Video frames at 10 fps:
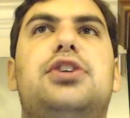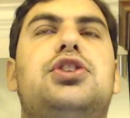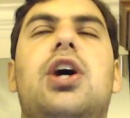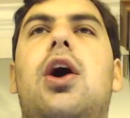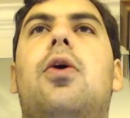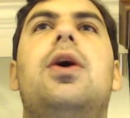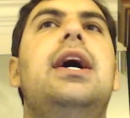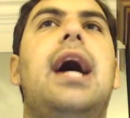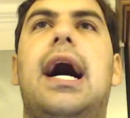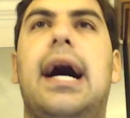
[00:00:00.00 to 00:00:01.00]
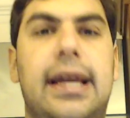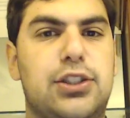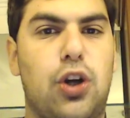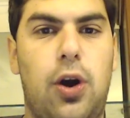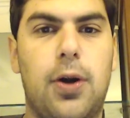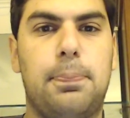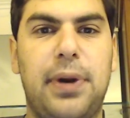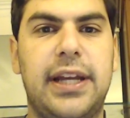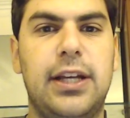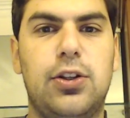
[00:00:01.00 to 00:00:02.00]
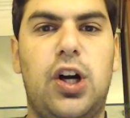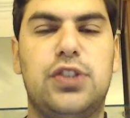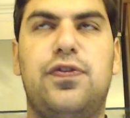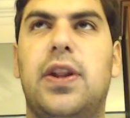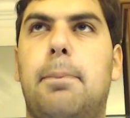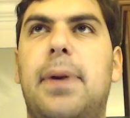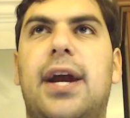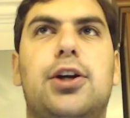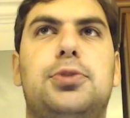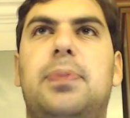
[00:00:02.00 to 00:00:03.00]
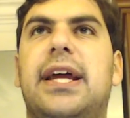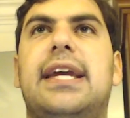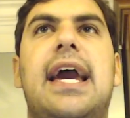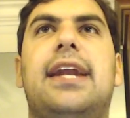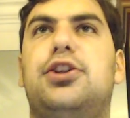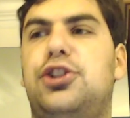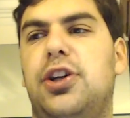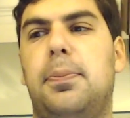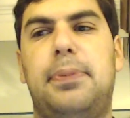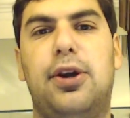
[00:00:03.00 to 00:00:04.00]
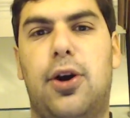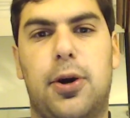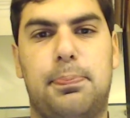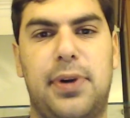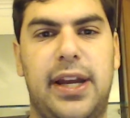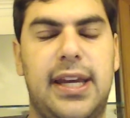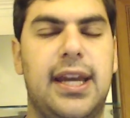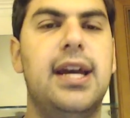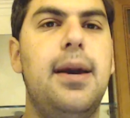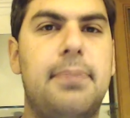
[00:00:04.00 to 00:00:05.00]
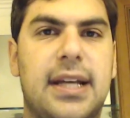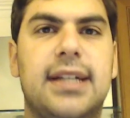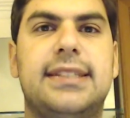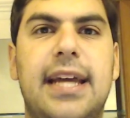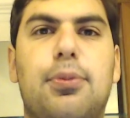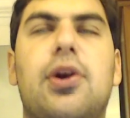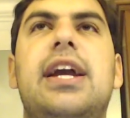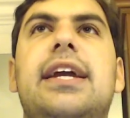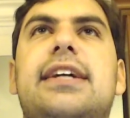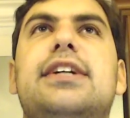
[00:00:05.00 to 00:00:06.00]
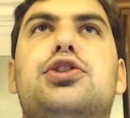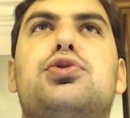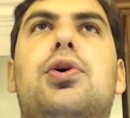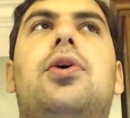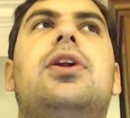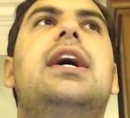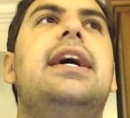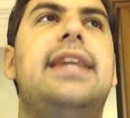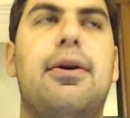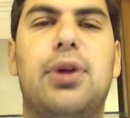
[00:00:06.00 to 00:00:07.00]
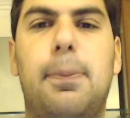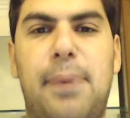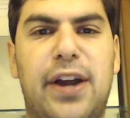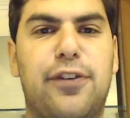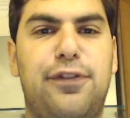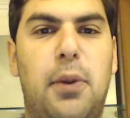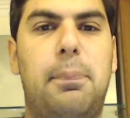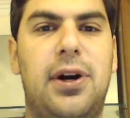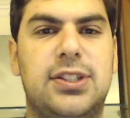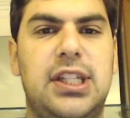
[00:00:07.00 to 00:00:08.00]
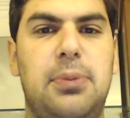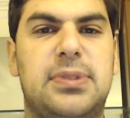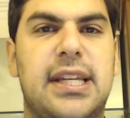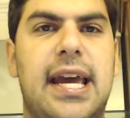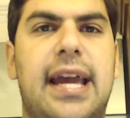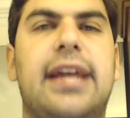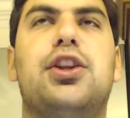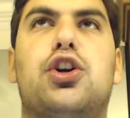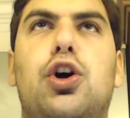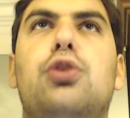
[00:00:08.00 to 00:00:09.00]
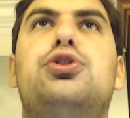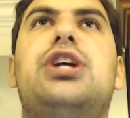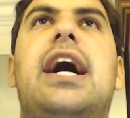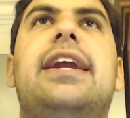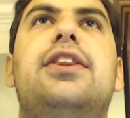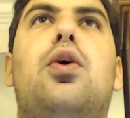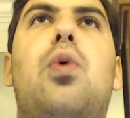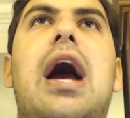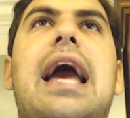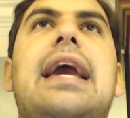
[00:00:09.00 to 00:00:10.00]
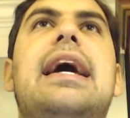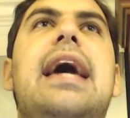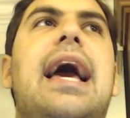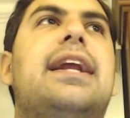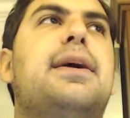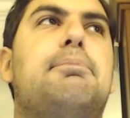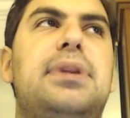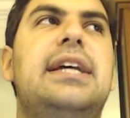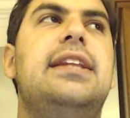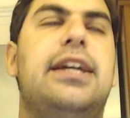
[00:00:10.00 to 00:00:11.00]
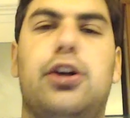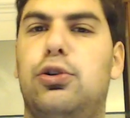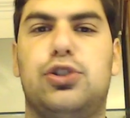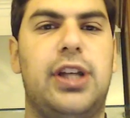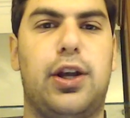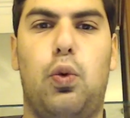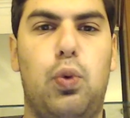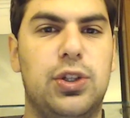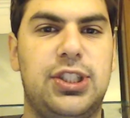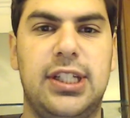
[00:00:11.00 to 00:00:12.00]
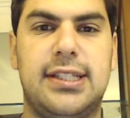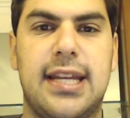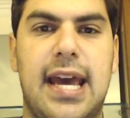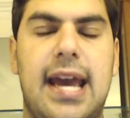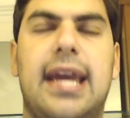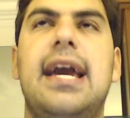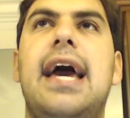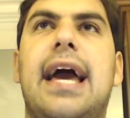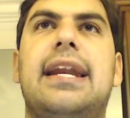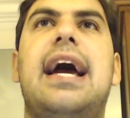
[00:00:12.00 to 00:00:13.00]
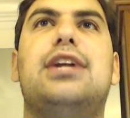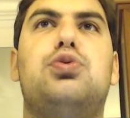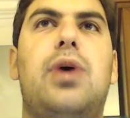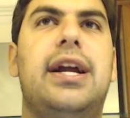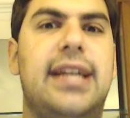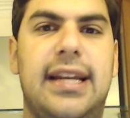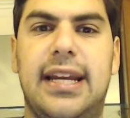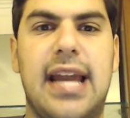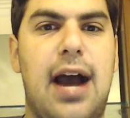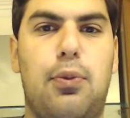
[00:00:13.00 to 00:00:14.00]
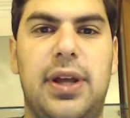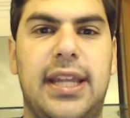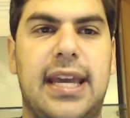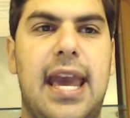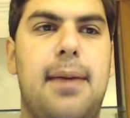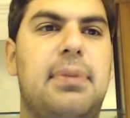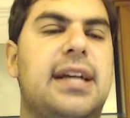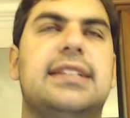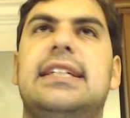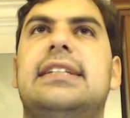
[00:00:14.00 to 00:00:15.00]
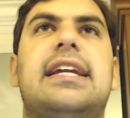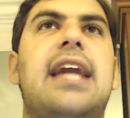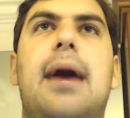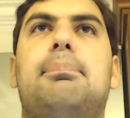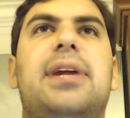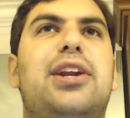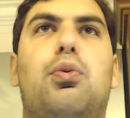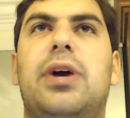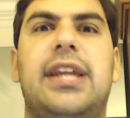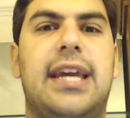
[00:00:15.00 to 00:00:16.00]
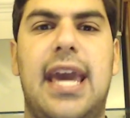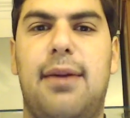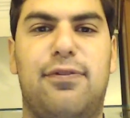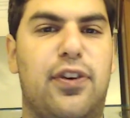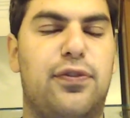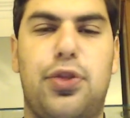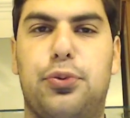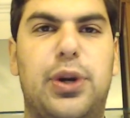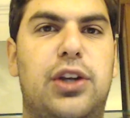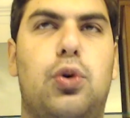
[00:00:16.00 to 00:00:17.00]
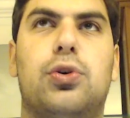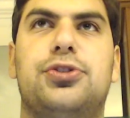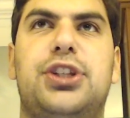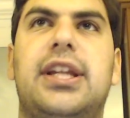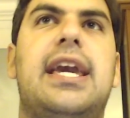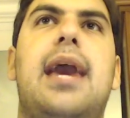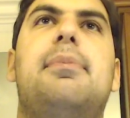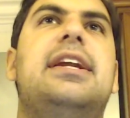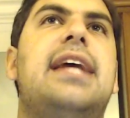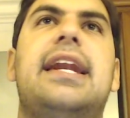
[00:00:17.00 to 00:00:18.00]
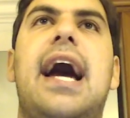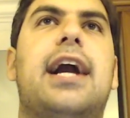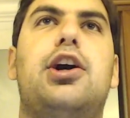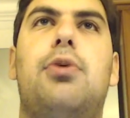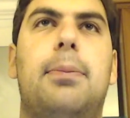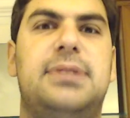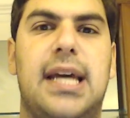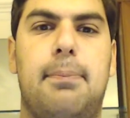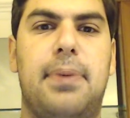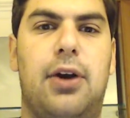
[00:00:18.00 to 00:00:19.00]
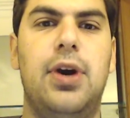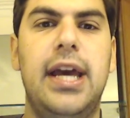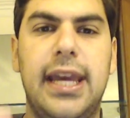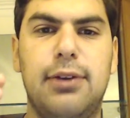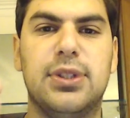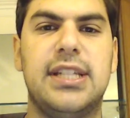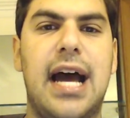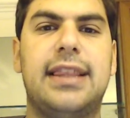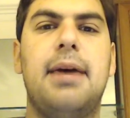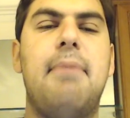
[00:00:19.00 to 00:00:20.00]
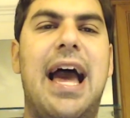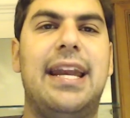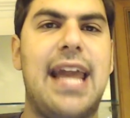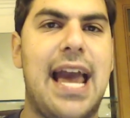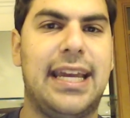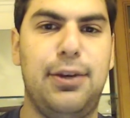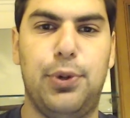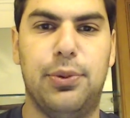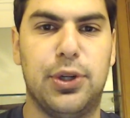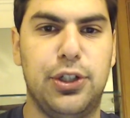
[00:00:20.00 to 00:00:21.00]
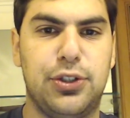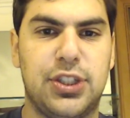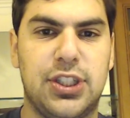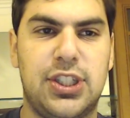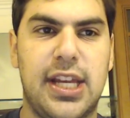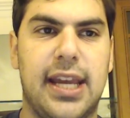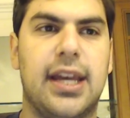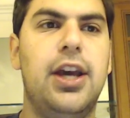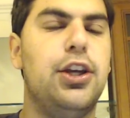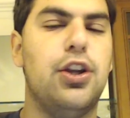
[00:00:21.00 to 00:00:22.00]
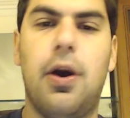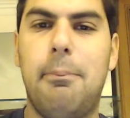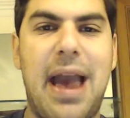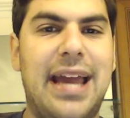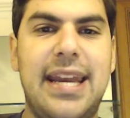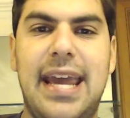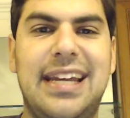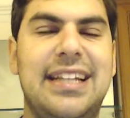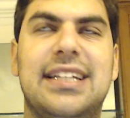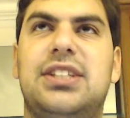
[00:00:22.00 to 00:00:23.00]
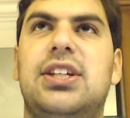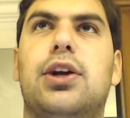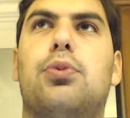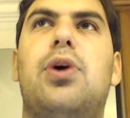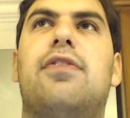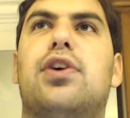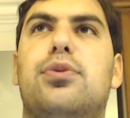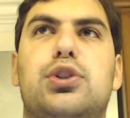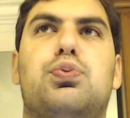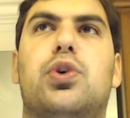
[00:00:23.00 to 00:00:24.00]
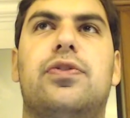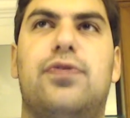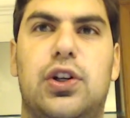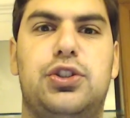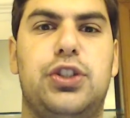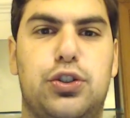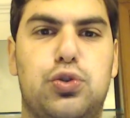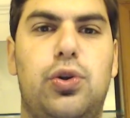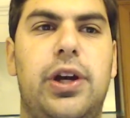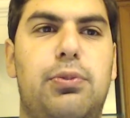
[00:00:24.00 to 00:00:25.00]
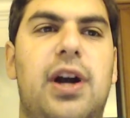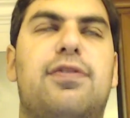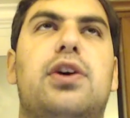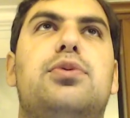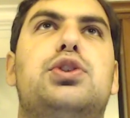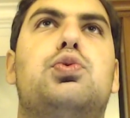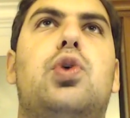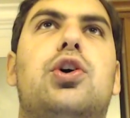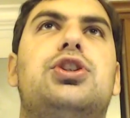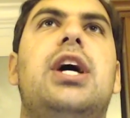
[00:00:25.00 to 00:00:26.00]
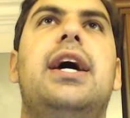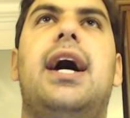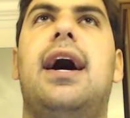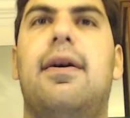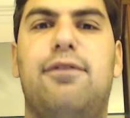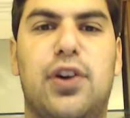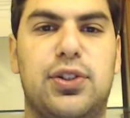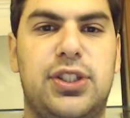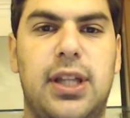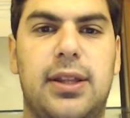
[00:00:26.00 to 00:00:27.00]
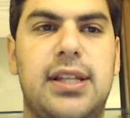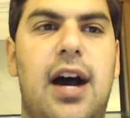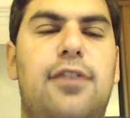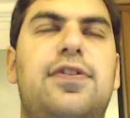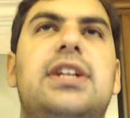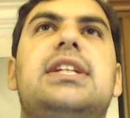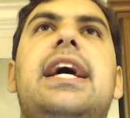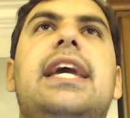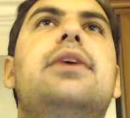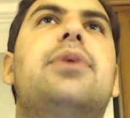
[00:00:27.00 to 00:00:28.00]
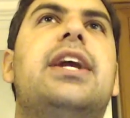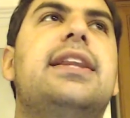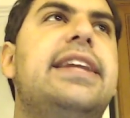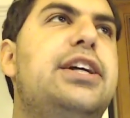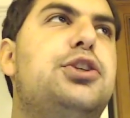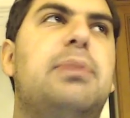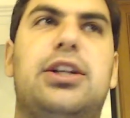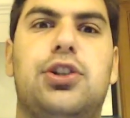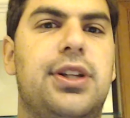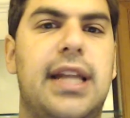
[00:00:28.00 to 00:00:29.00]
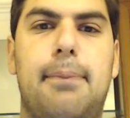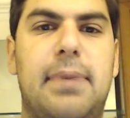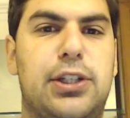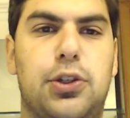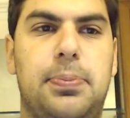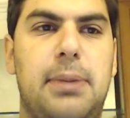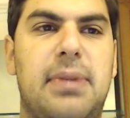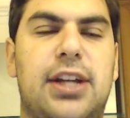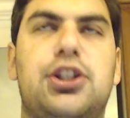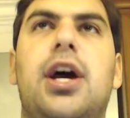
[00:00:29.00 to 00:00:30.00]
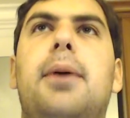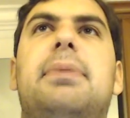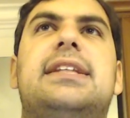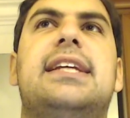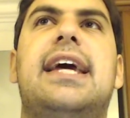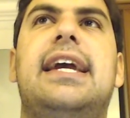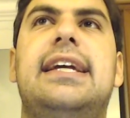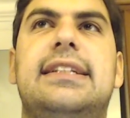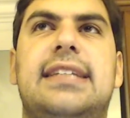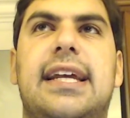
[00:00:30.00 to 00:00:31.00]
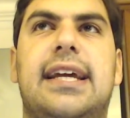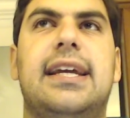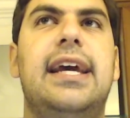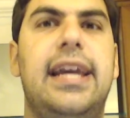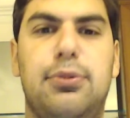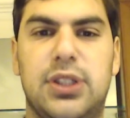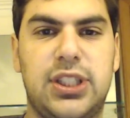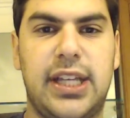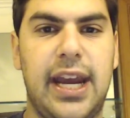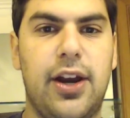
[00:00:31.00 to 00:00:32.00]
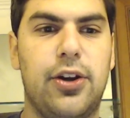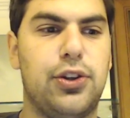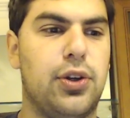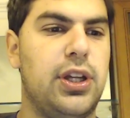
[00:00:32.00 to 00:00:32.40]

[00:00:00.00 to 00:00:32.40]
So it's a heartbreaking loss for the Bears. But again, it shouldn't be heartbreaking because they were in control. They were the better football team today, and the coach got in the way and completely coached like a wussy today, and that's why they did not win the game, because he did not play to win the game for 3 quarters of the game. He did not go up tempo. He was not the Matt Nagy we were used to seeing. Matt Nagy this year, whether it was versus Detroit, whether it was versus the Dolphins, he would unleash Mitchell and let Mitchell be Mitch, but today he didn't. He was scared.